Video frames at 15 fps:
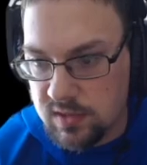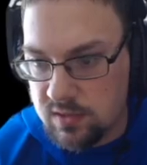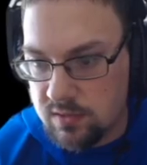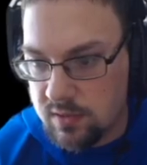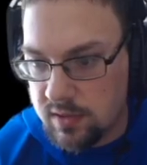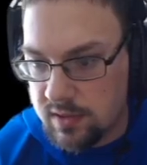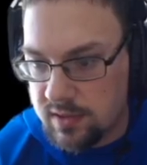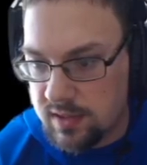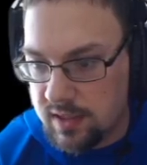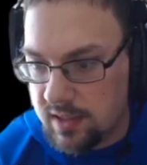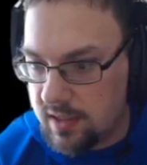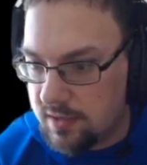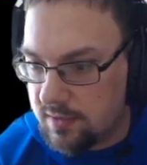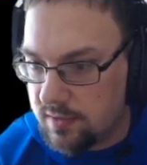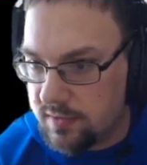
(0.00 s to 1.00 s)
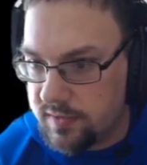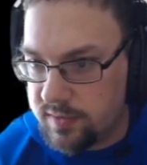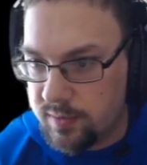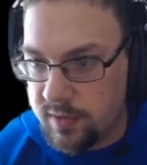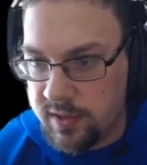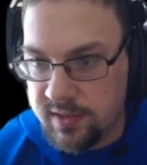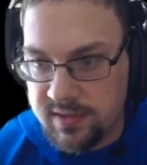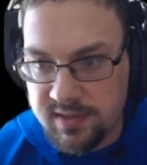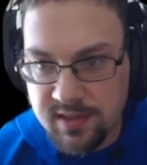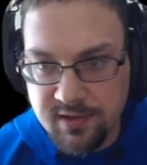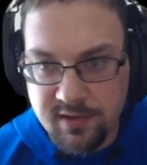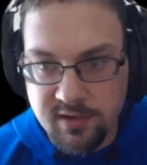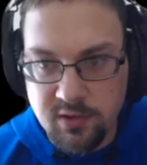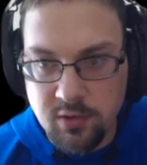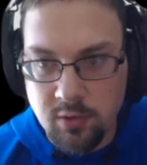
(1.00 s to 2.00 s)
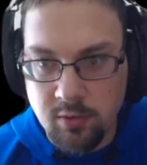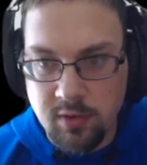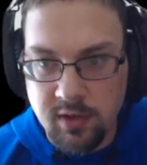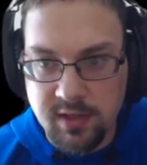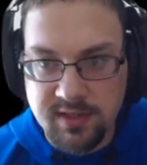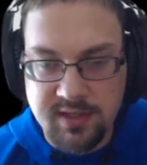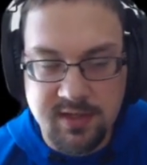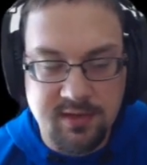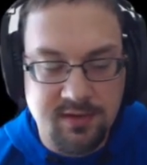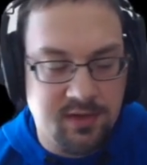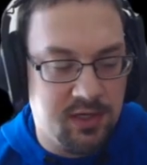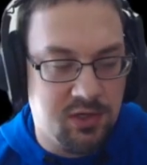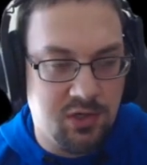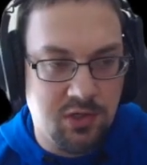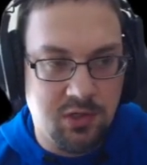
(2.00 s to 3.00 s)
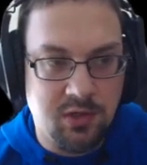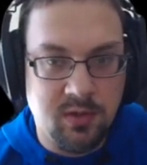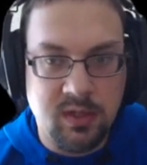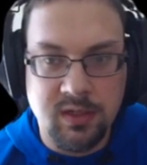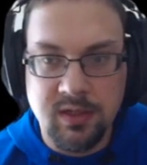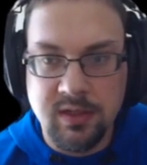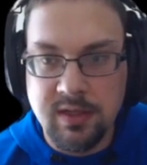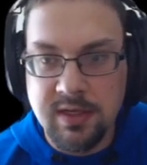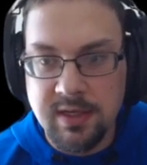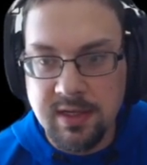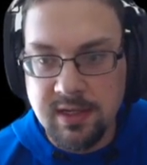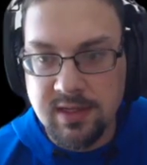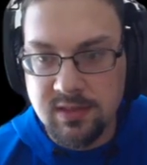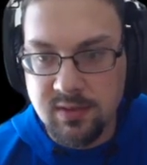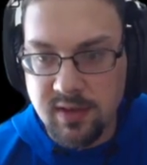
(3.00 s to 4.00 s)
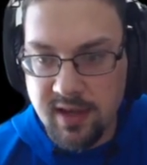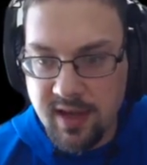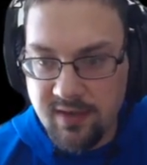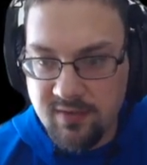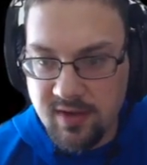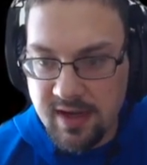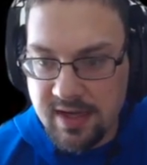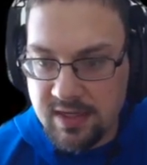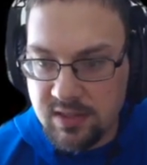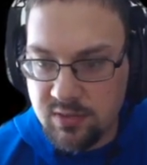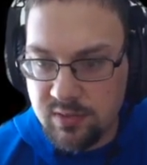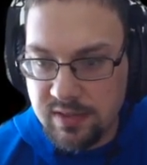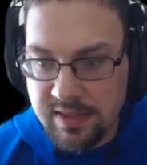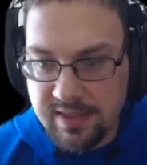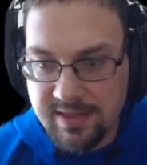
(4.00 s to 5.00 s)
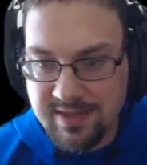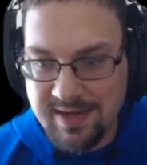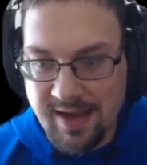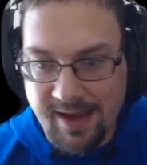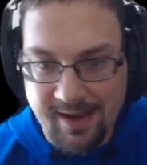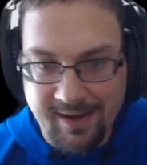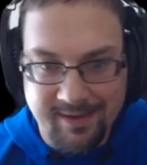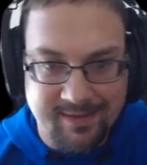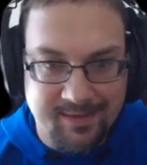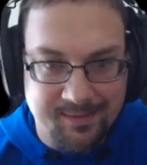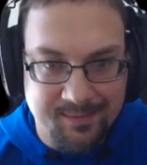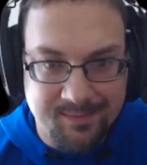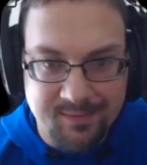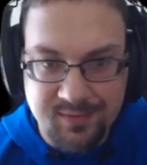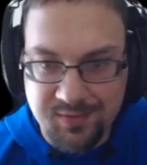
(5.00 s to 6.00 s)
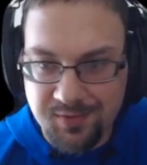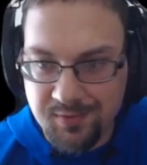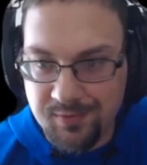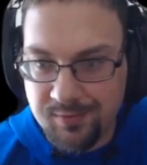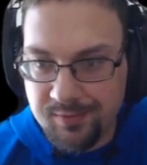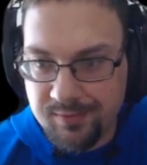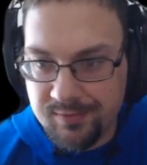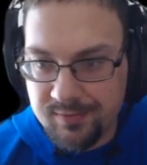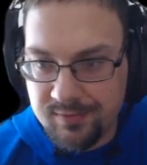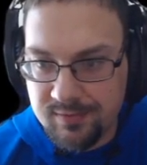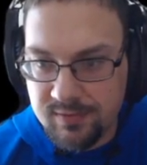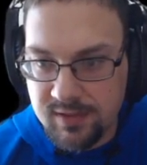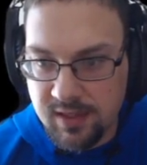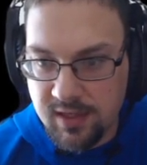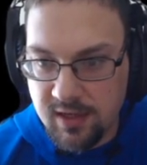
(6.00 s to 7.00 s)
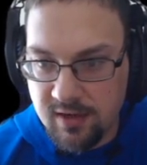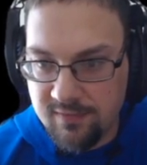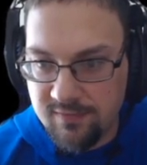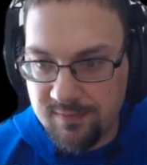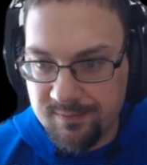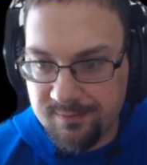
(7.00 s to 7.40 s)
Go ahead and take out those sprites. They're a new retaliation unit, so I have to actually attack them to get it.